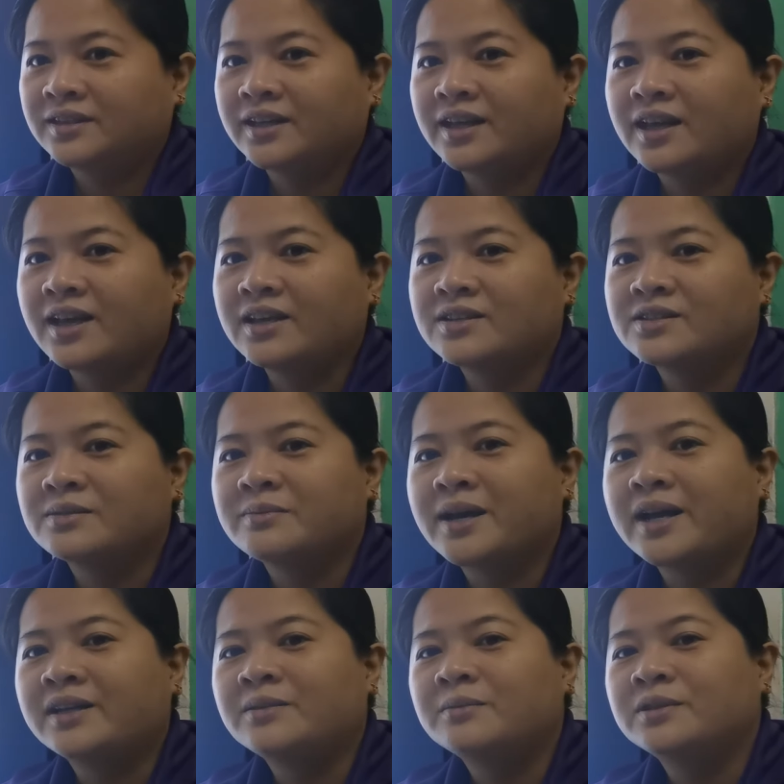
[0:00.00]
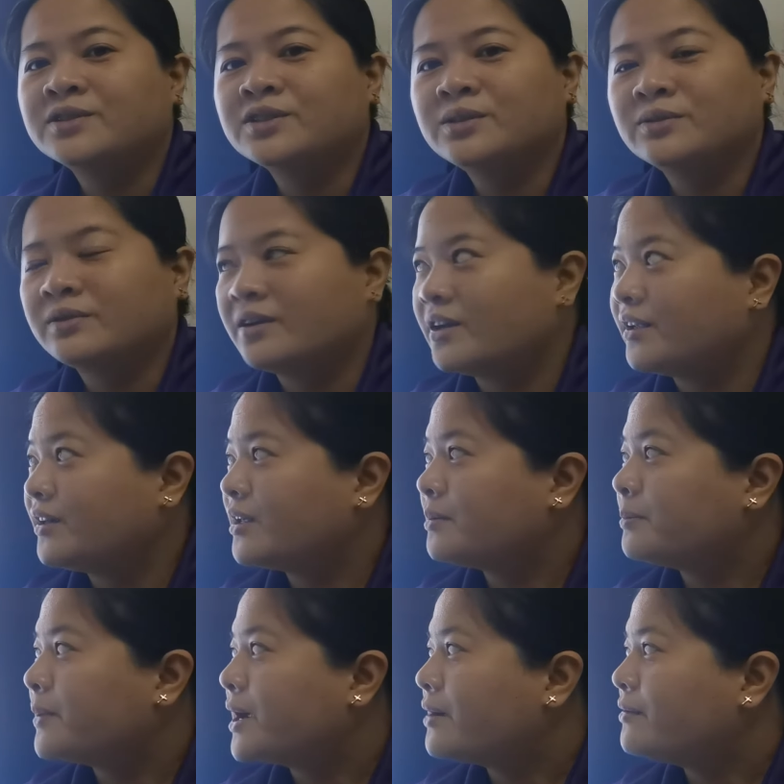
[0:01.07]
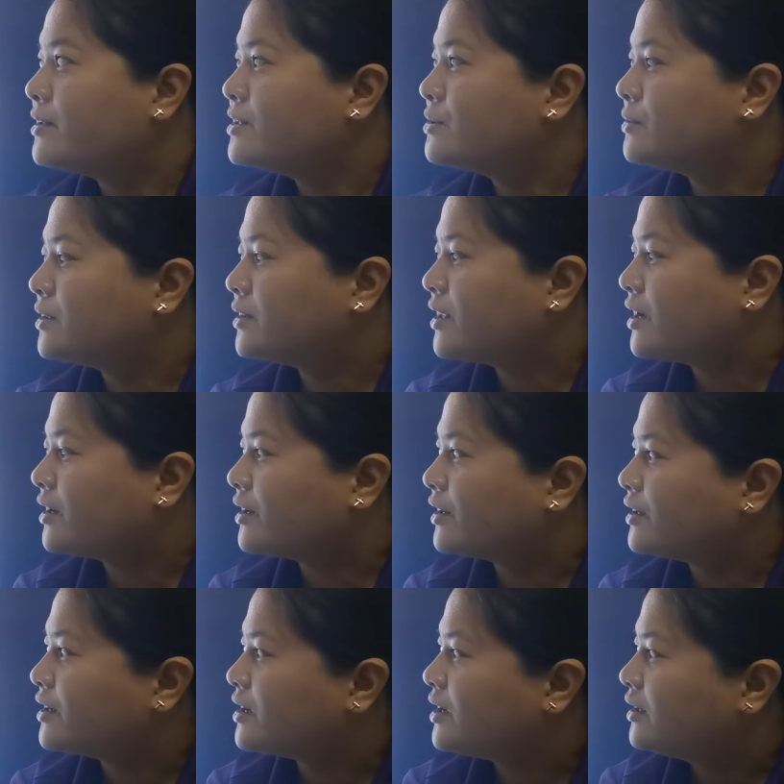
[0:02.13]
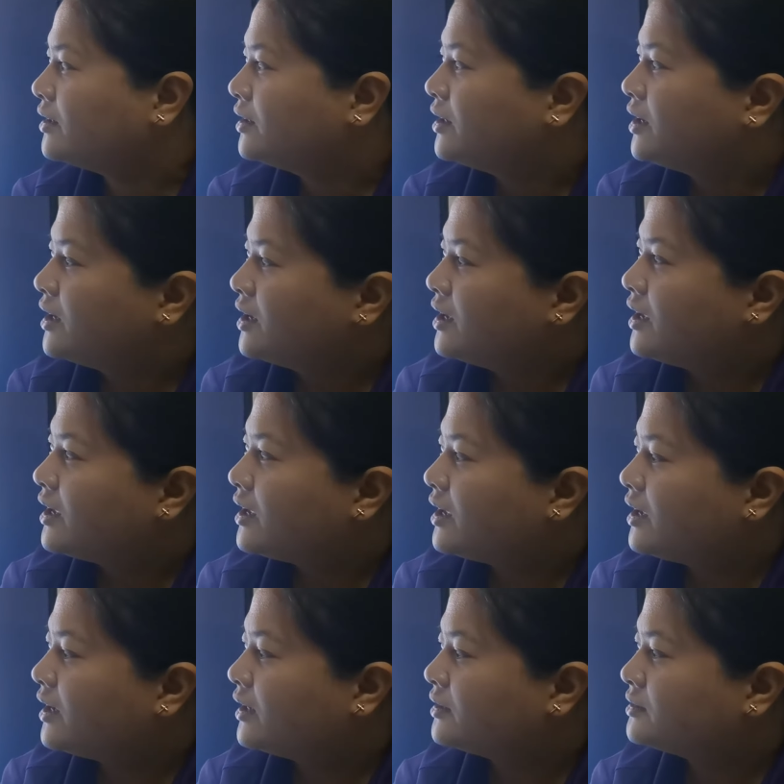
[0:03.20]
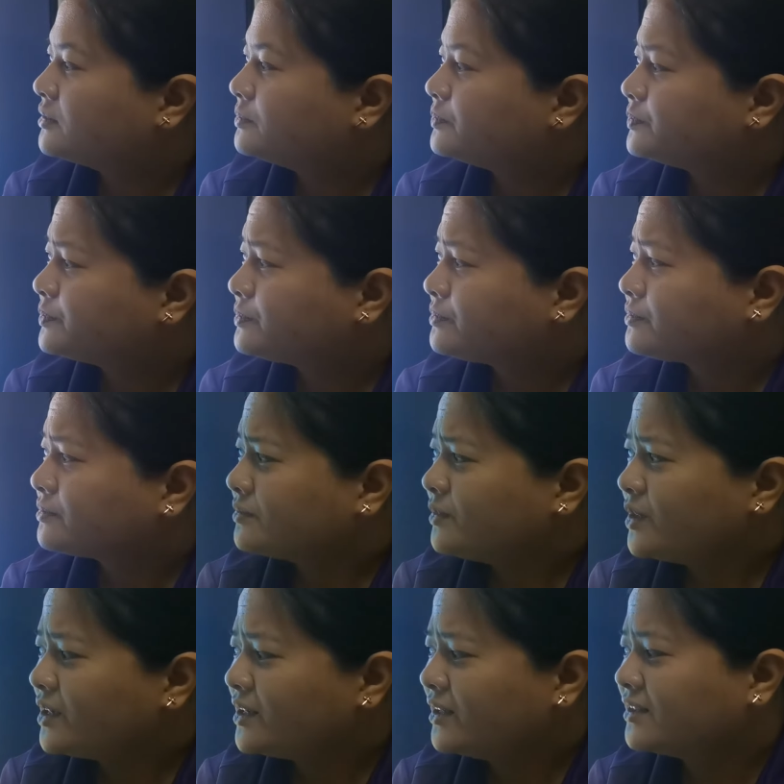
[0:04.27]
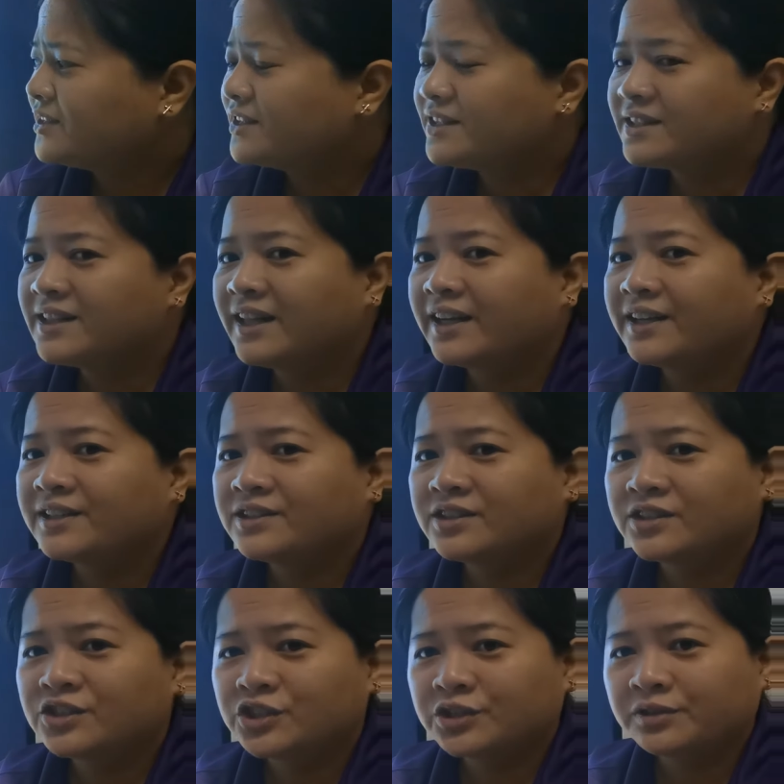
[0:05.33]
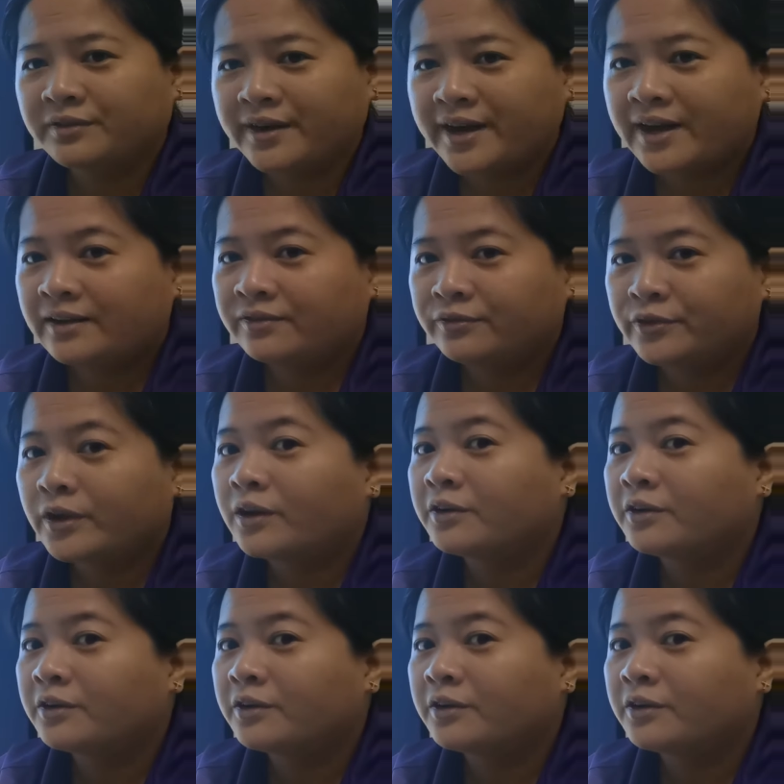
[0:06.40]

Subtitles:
Okay, some animals look like their parents when they are young. And just like the giraffe, we